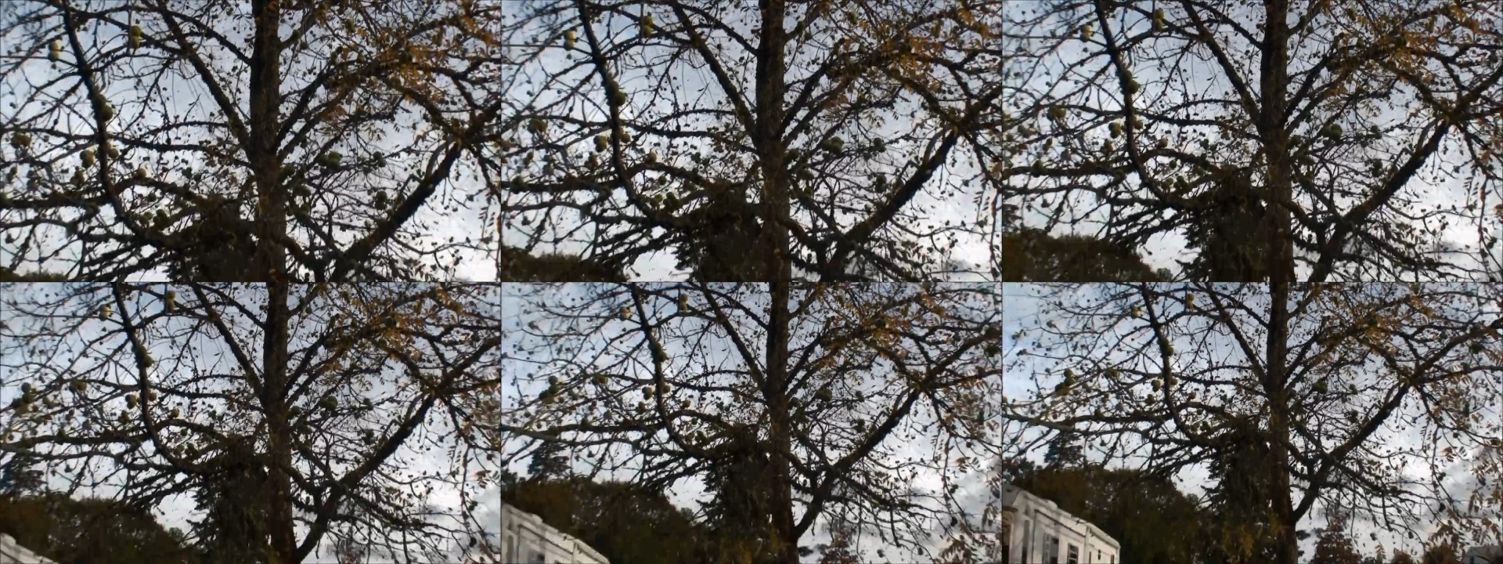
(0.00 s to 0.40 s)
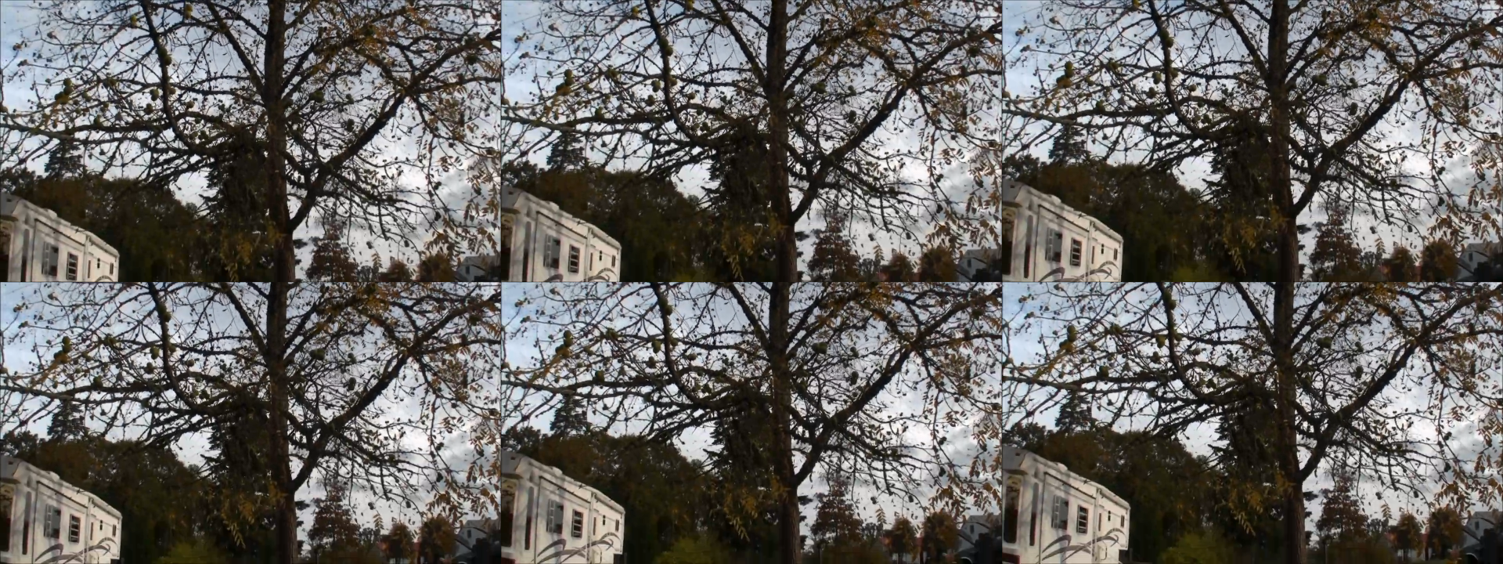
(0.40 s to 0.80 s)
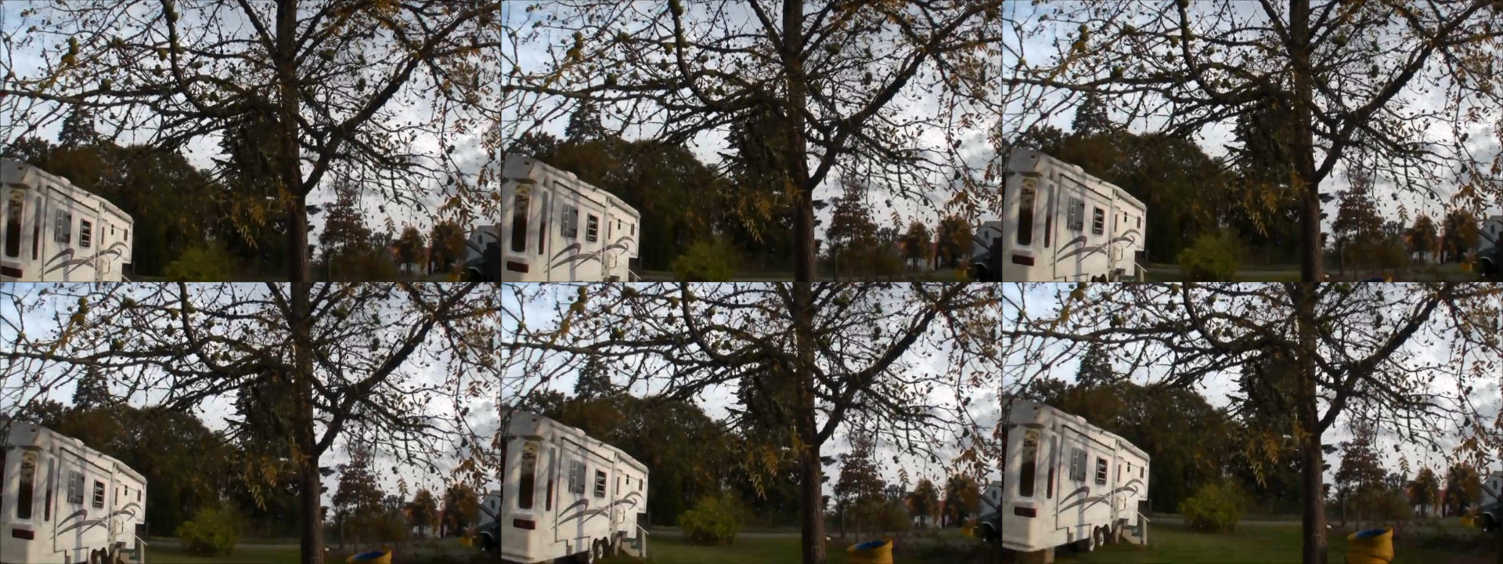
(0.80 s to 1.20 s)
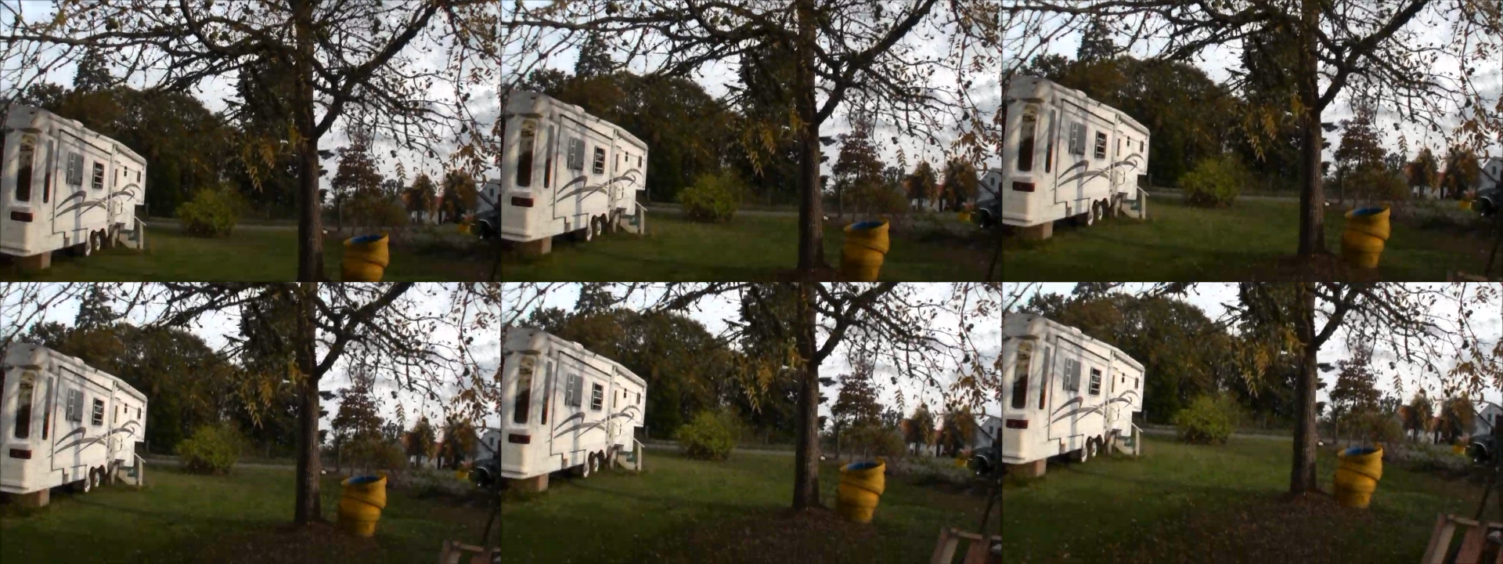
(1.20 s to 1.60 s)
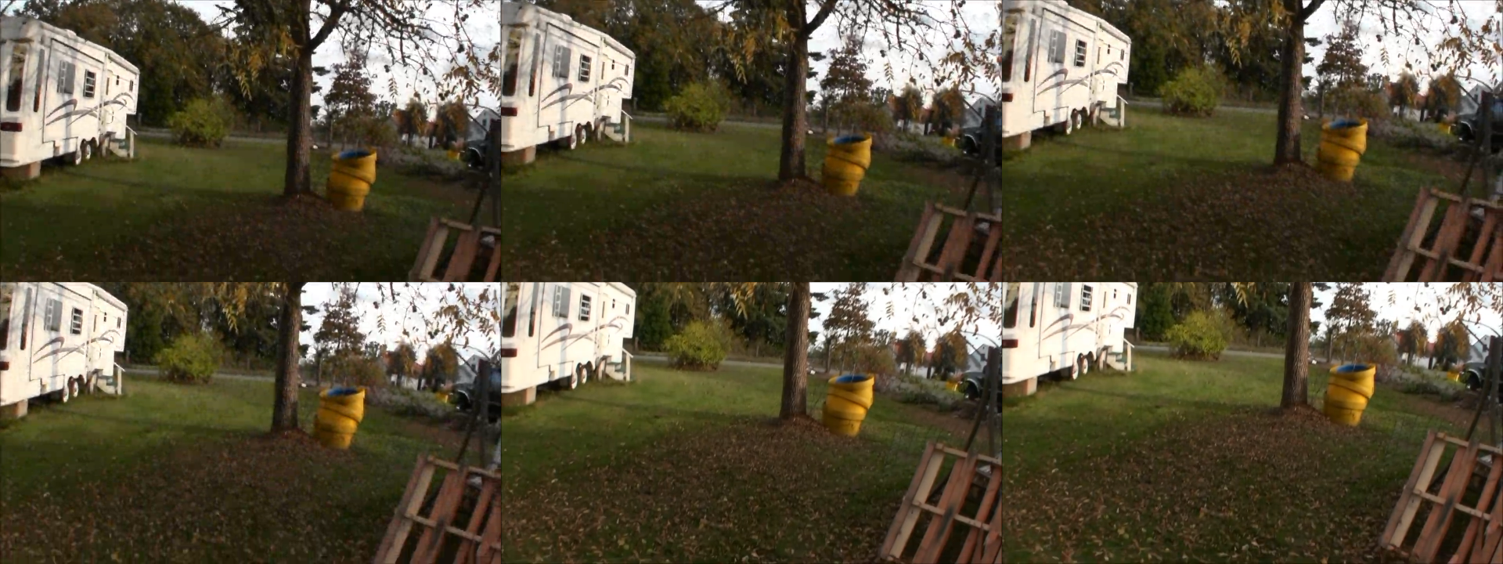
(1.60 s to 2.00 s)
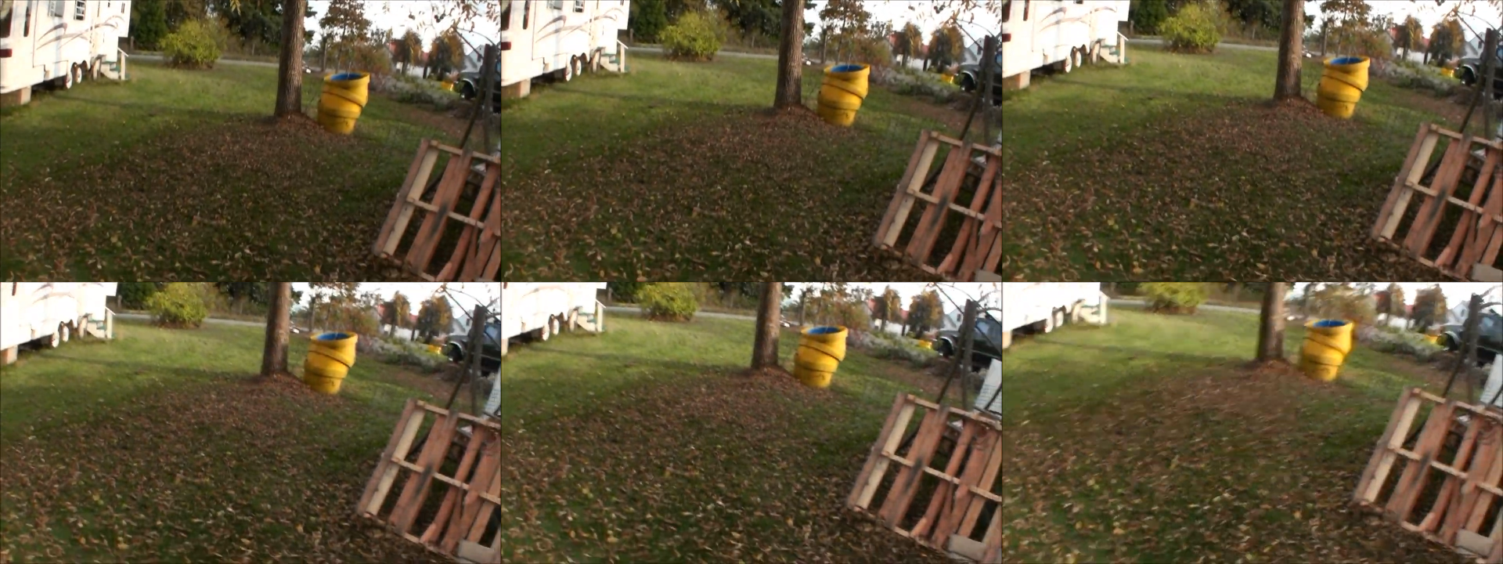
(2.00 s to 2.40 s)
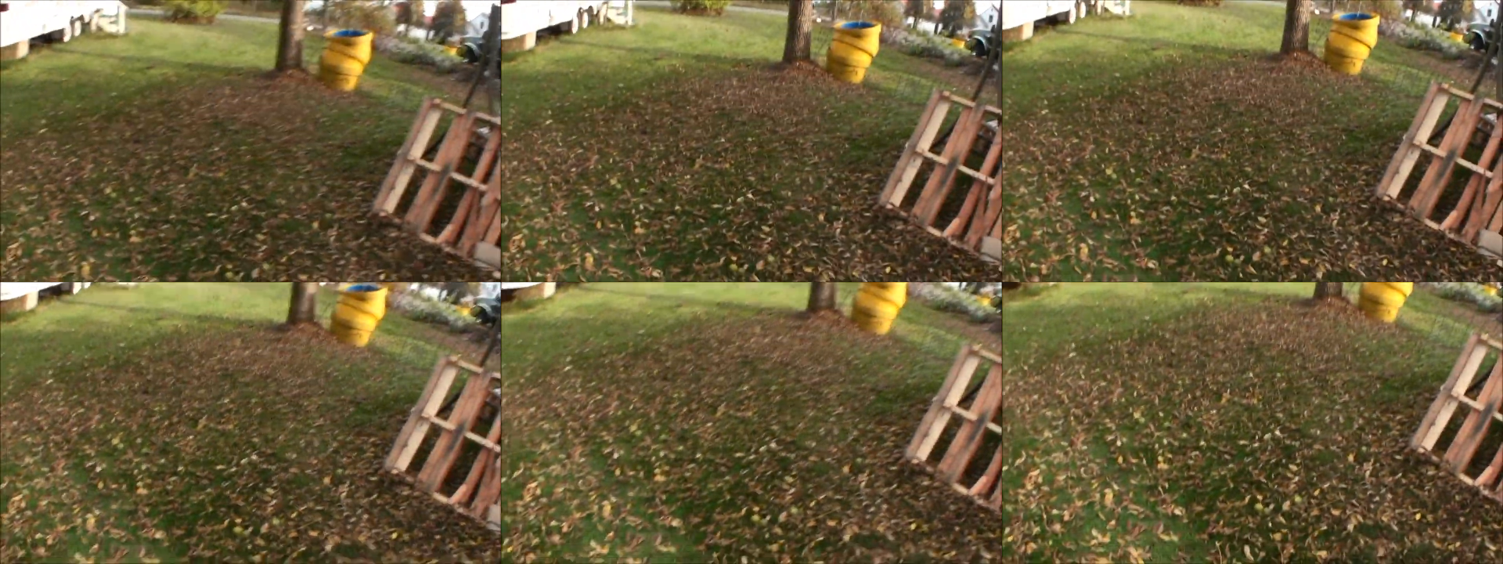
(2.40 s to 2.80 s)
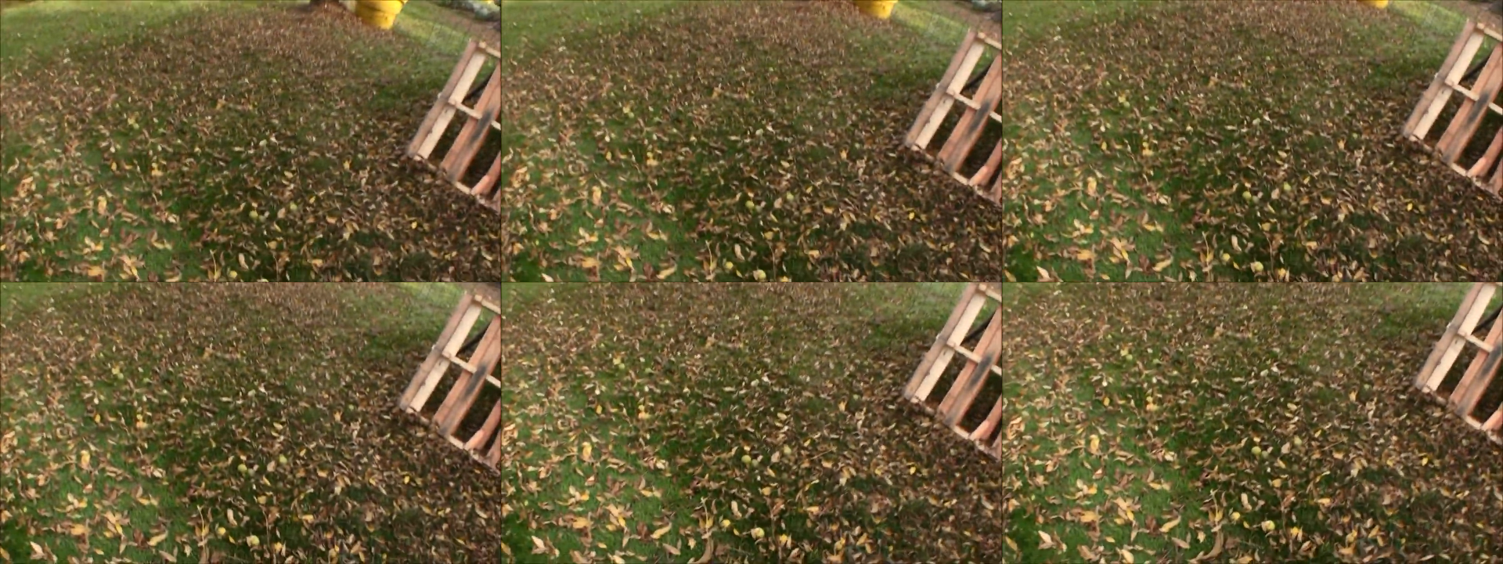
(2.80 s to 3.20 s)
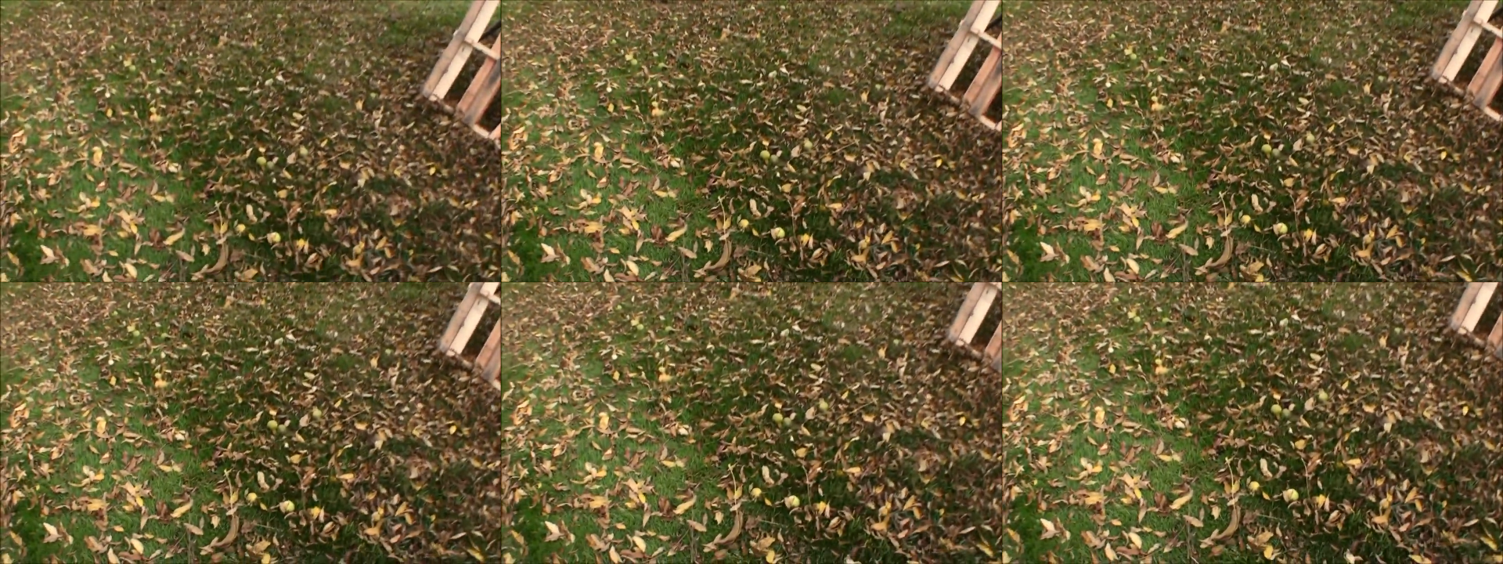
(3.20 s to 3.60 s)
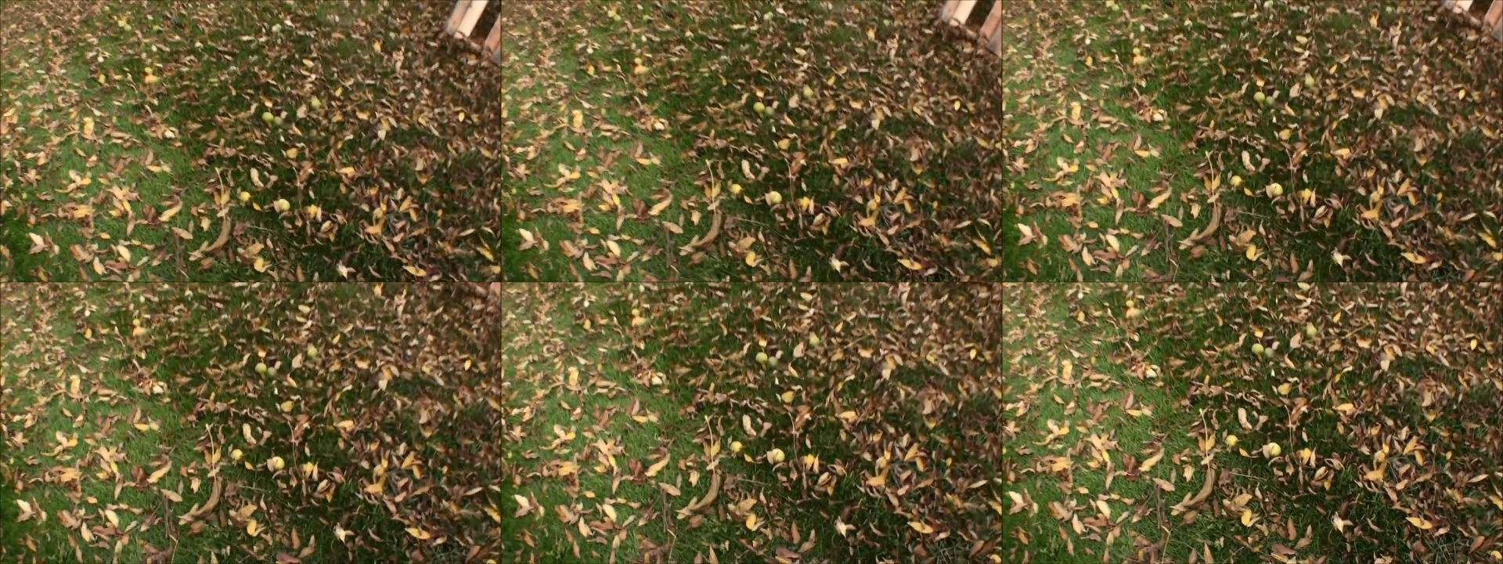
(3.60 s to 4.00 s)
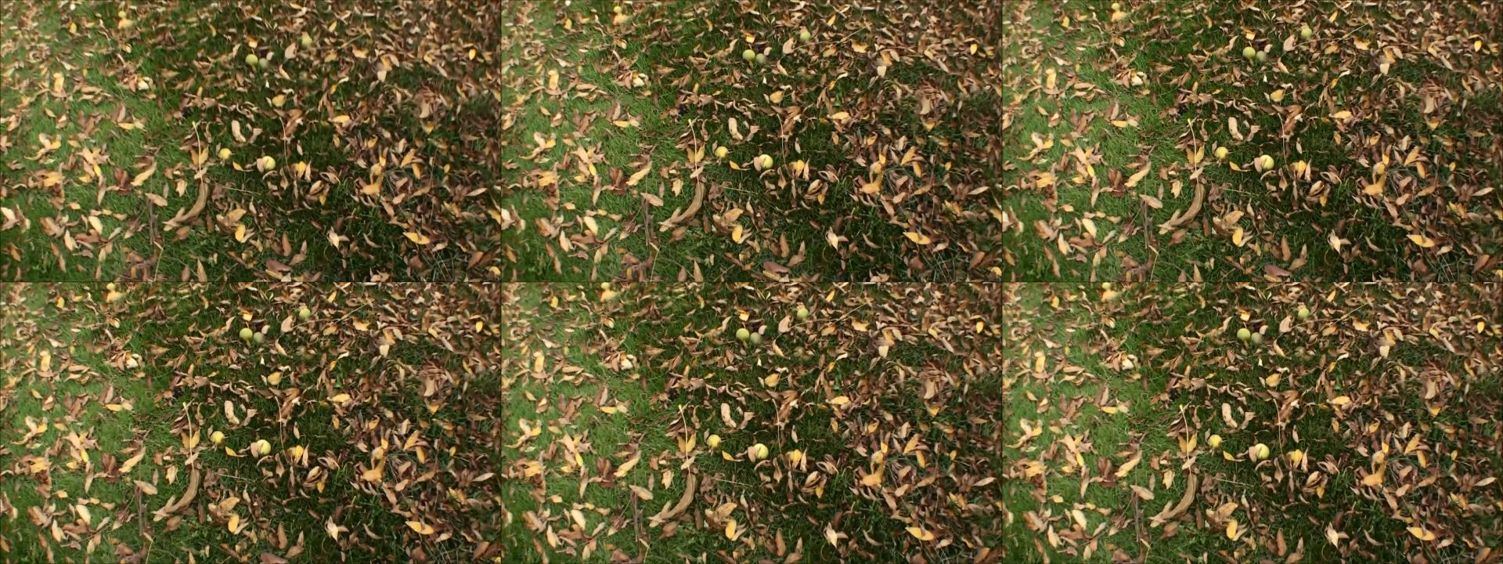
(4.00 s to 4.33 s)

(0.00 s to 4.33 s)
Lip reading: No face is visible, so there are no lips to read.